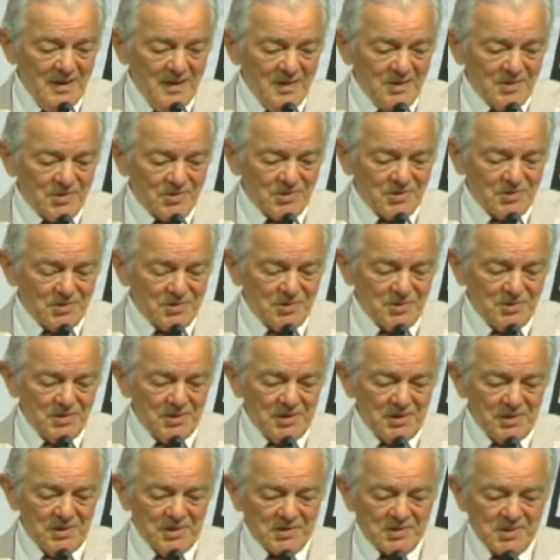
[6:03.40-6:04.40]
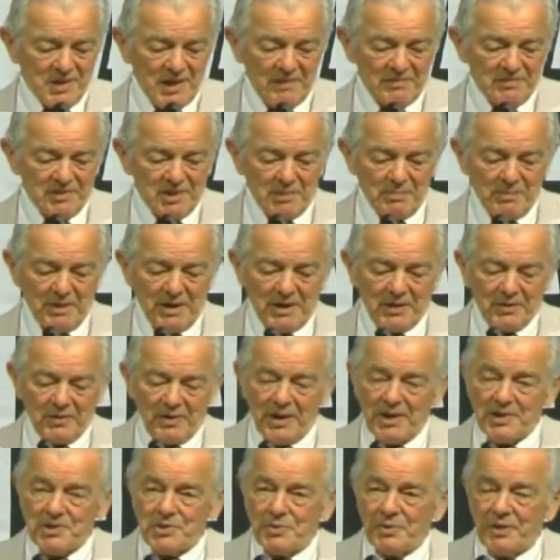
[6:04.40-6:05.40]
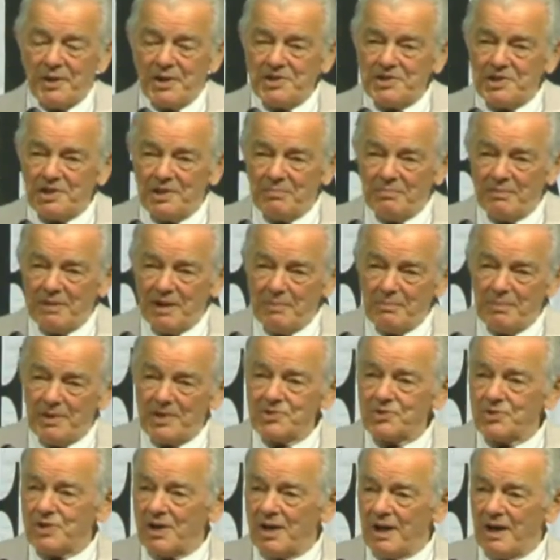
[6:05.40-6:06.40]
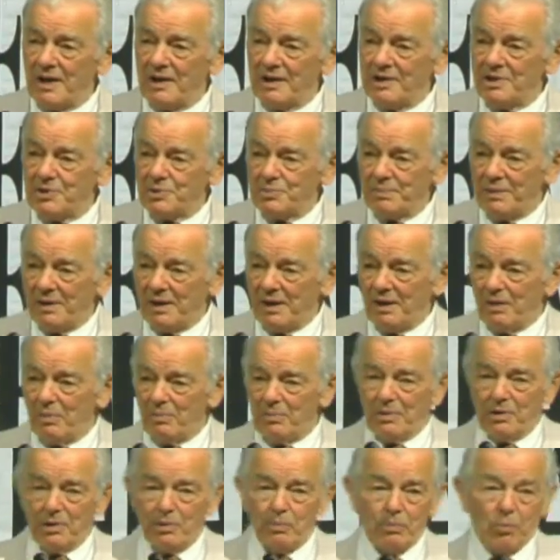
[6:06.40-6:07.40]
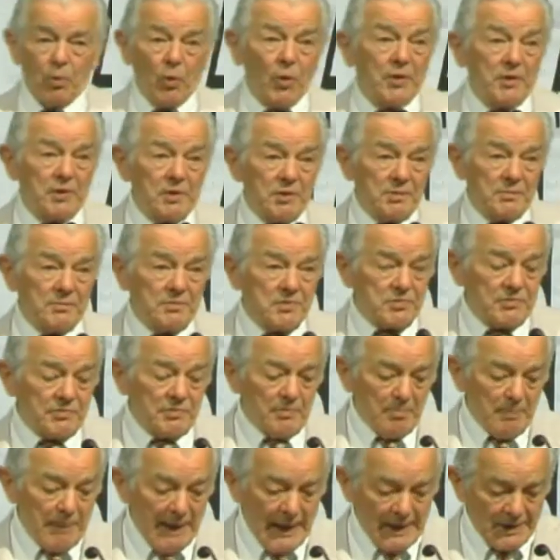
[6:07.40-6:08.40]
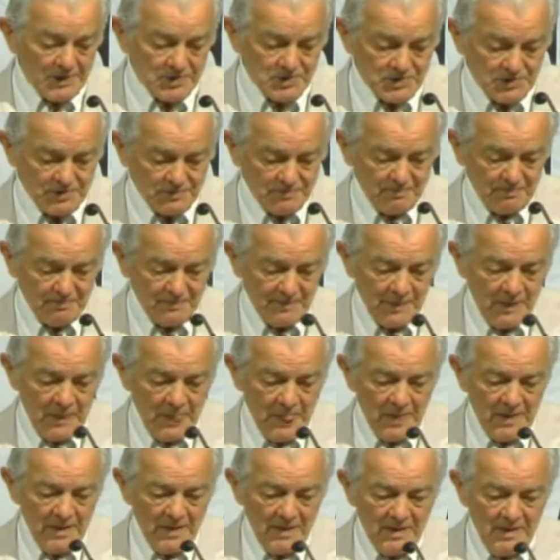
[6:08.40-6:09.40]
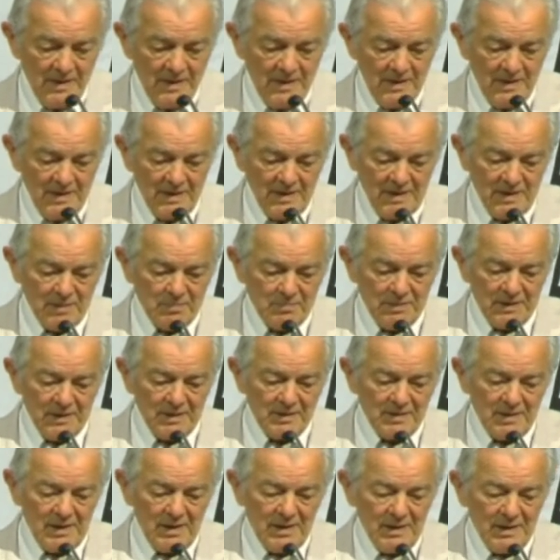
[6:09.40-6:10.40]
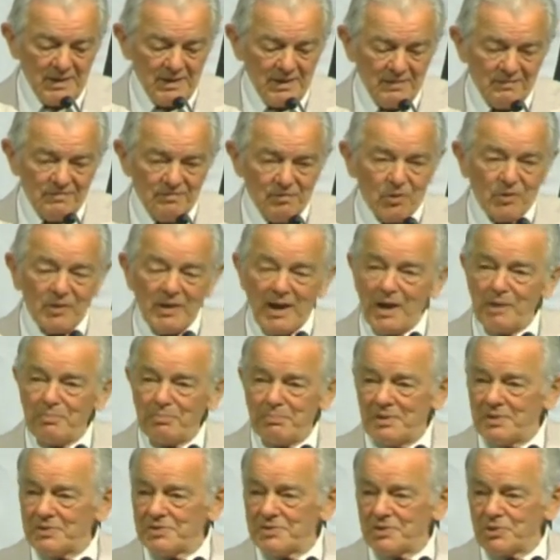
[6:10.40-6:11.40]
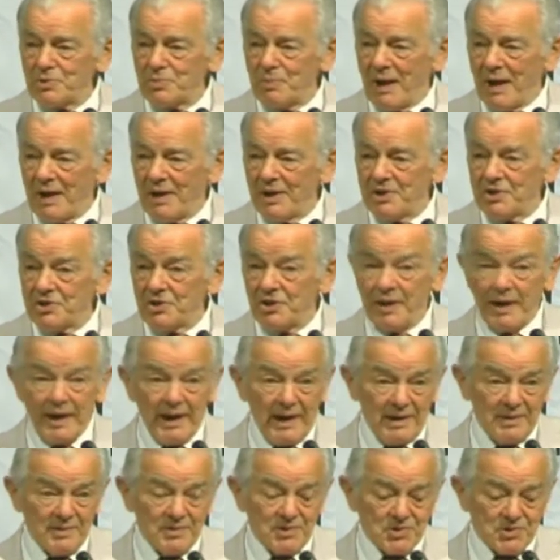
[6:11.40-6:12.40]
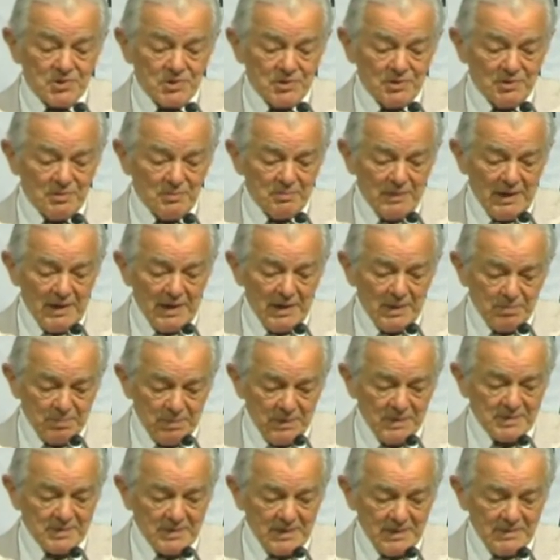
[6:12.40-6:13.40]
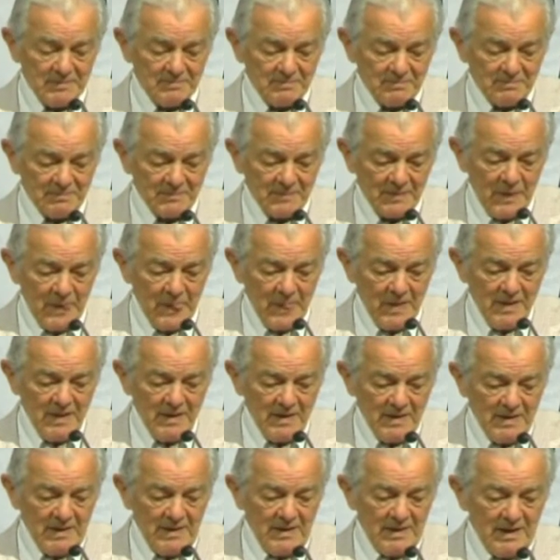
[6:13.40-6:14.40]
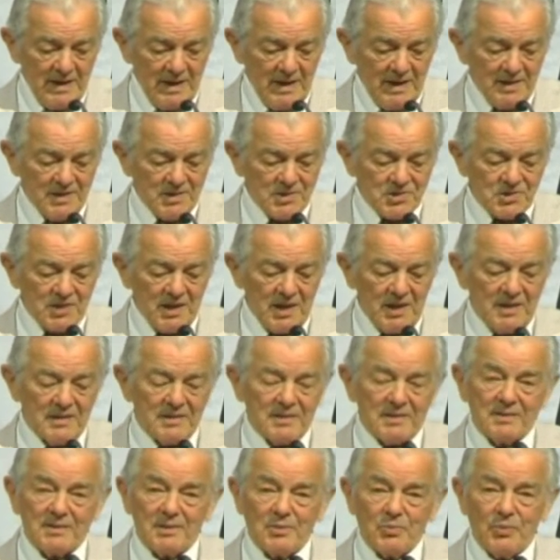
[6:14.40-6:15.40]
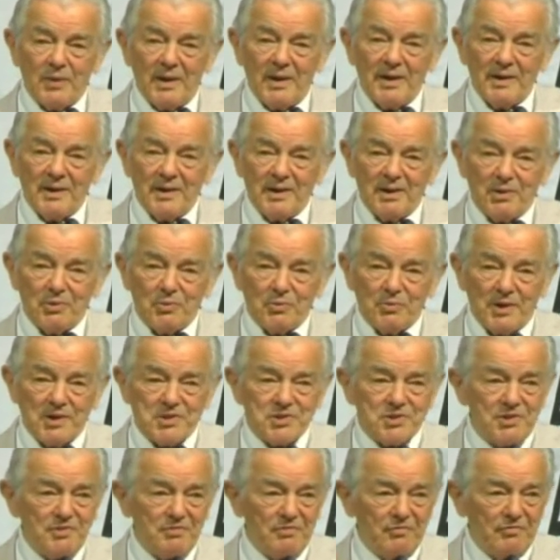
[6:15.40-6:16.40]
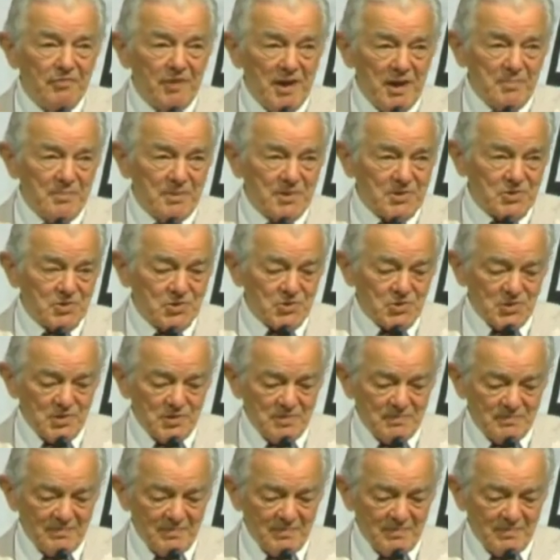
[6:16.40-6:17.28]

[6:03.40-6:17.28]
So 2 years after my graduation, my best college pal, Bill Porter, who was from Madison, he had been the Volant business manager and the student body president. He and I decided that the way to get rich and famous